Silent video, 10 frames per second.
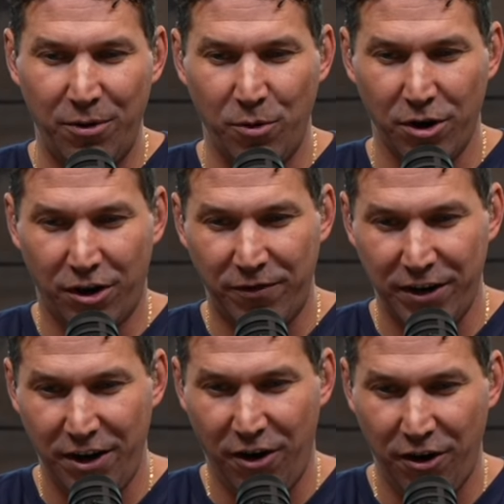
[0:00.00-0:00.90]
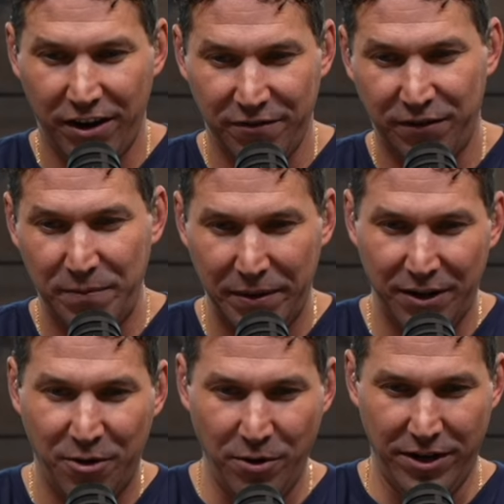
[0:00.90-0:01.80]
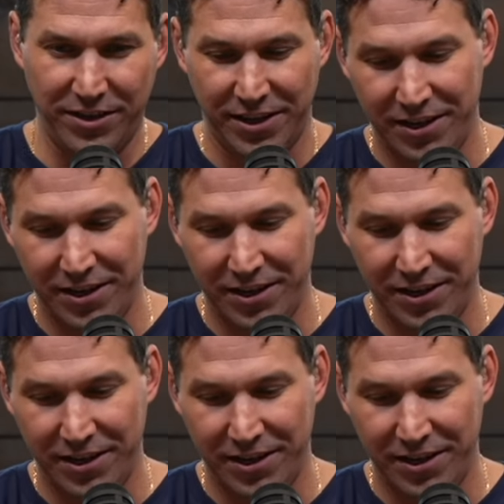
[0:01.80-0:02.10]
work very hard at flipping coins. There, our